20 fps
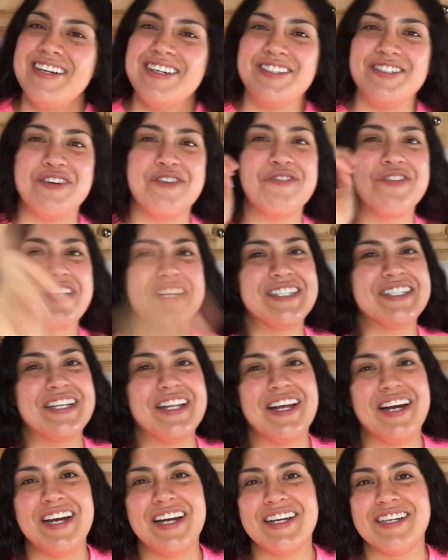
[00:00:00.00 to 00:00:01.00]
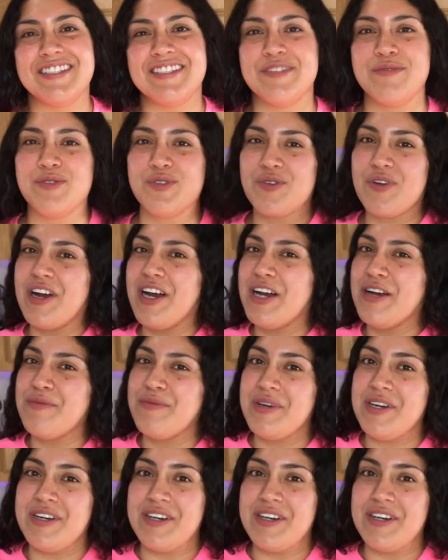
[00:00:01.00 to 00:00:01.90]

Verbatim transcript: Don't forget to like, subscribe,